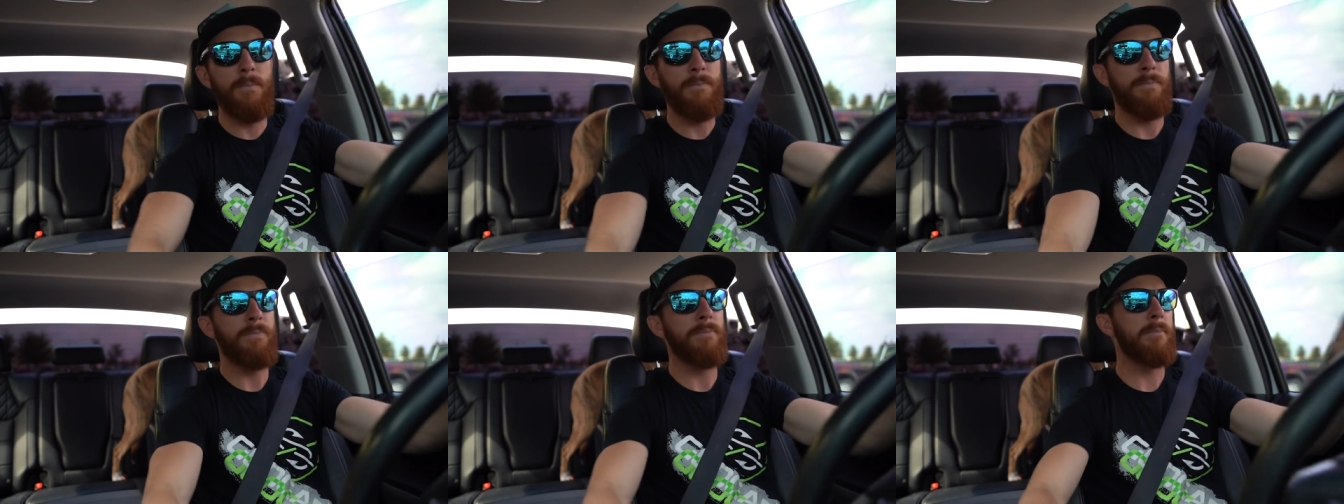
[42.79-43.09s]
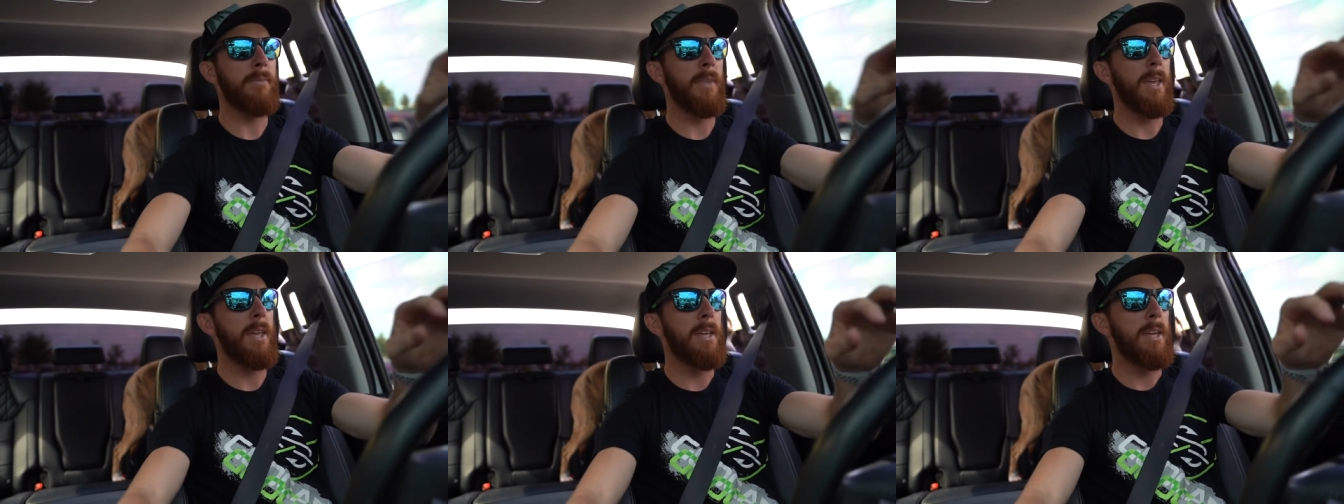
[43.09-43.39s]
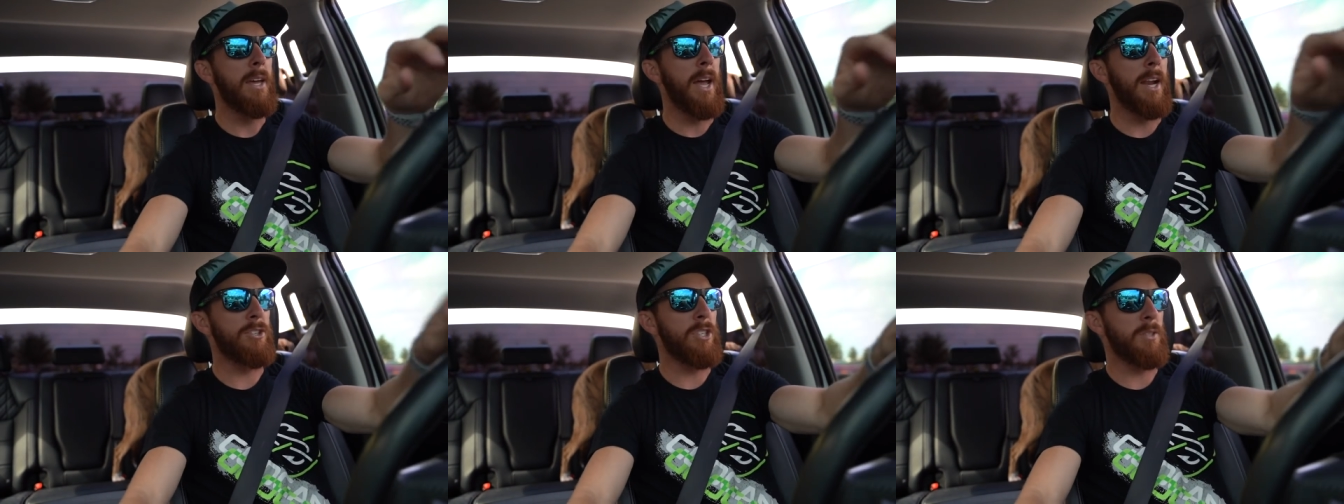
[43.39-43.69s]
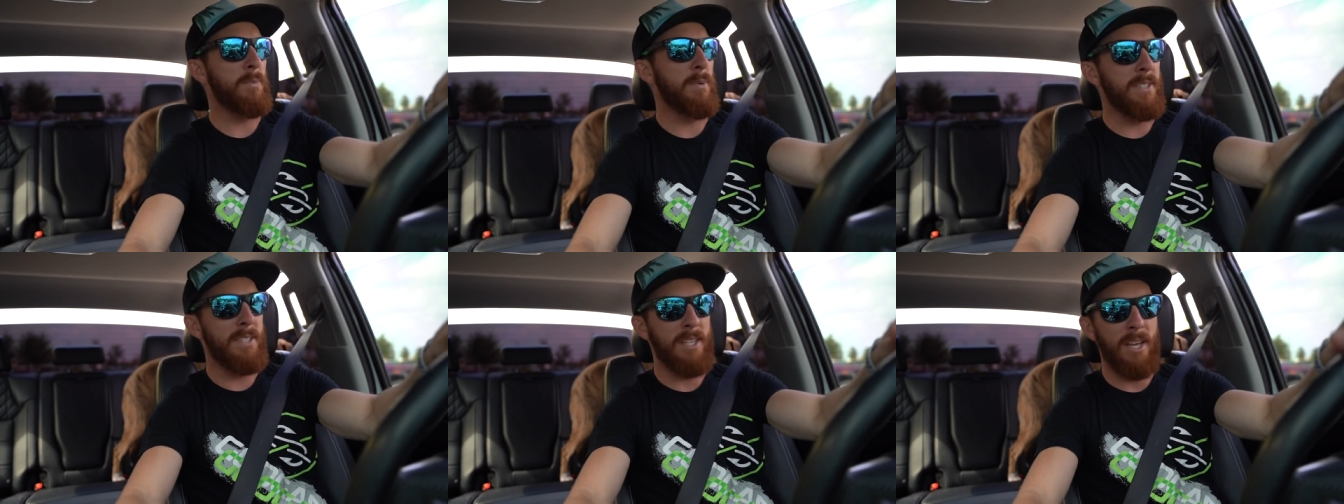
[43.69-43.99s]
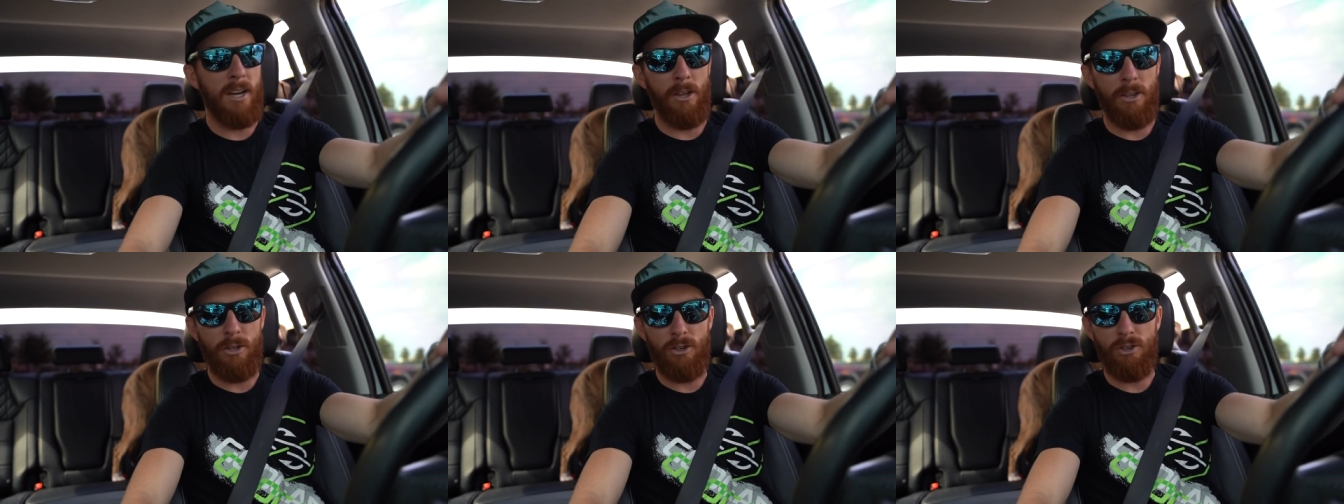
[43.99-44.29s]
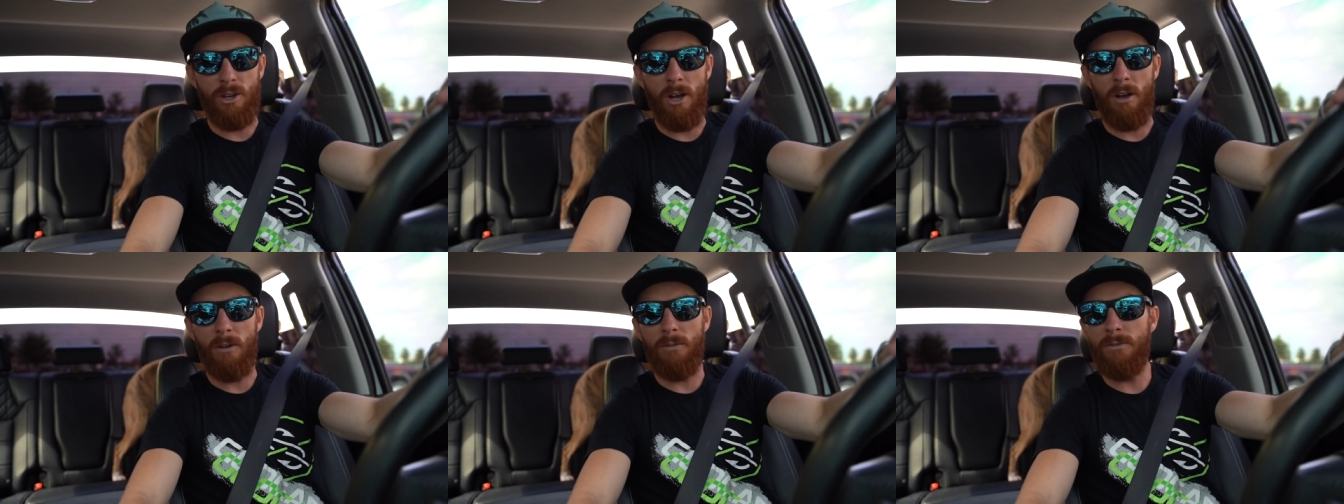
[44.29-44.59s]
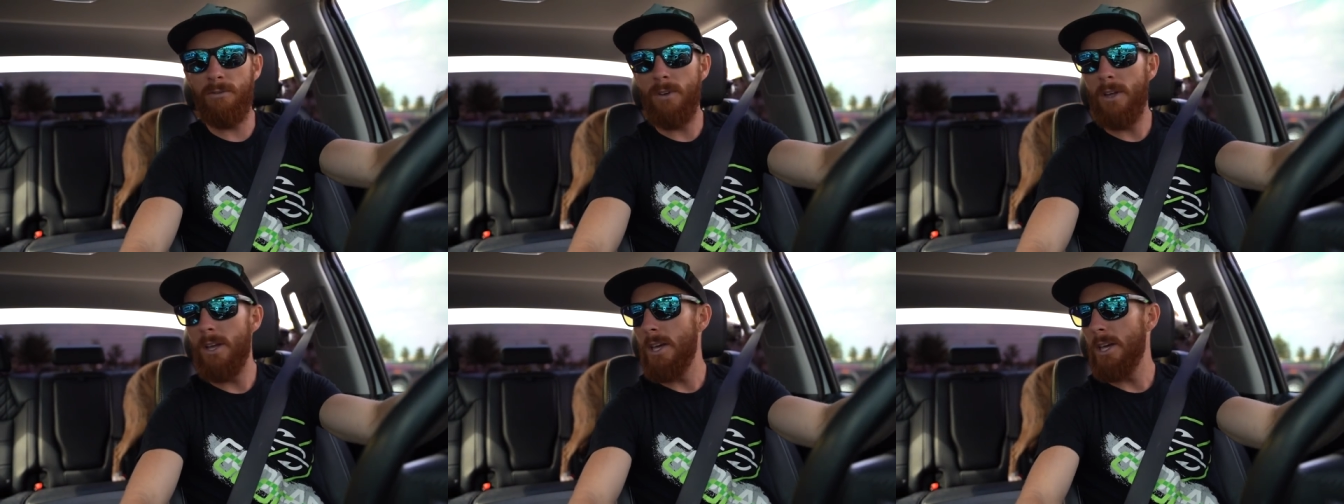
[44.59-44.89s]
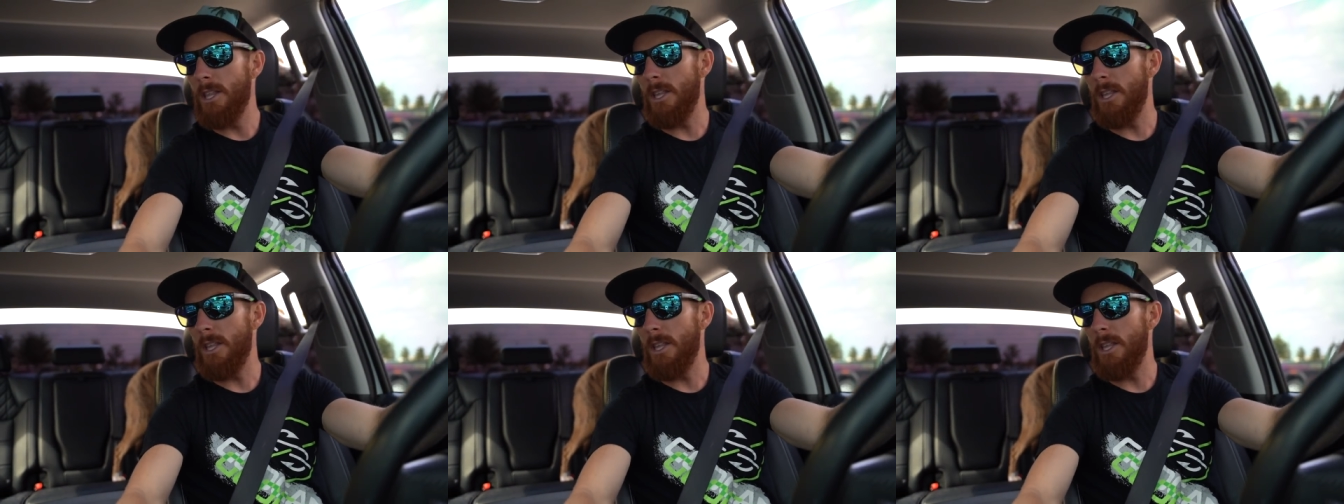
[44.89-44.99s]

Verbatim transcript: And it's just been sitting on the shelf.